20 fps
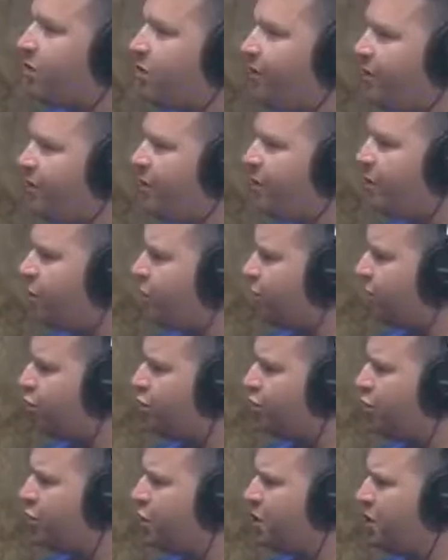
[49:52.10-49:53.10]

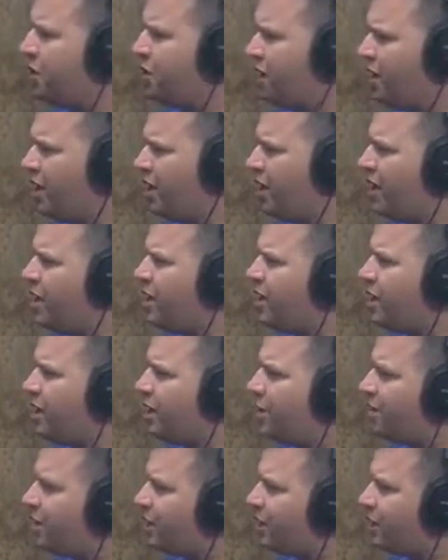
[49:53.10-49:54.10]
finished soon, and
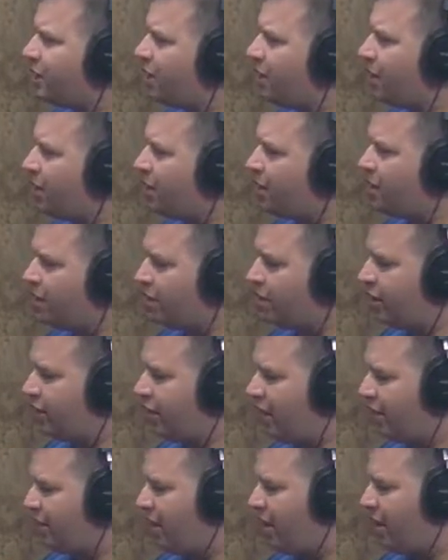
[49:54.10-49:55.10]
then I'm not sure. It's going to
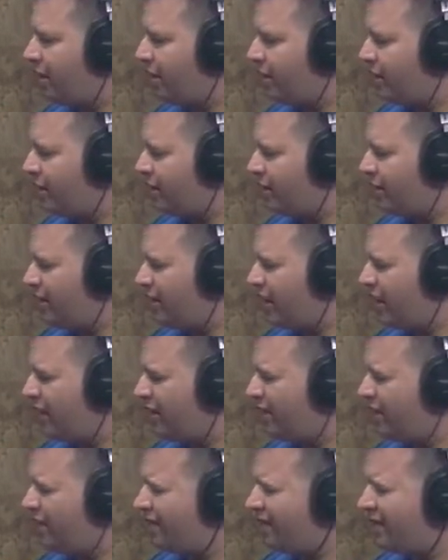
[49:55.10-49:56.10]
come out at the
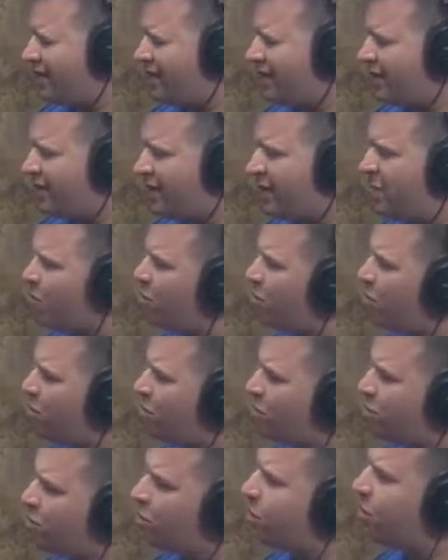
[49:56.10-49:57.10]
end of December
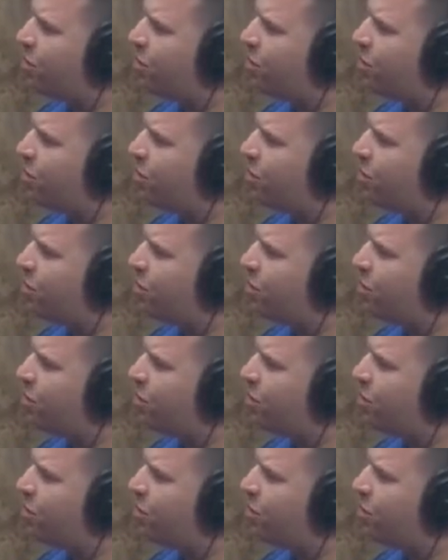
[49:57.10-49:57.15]
or early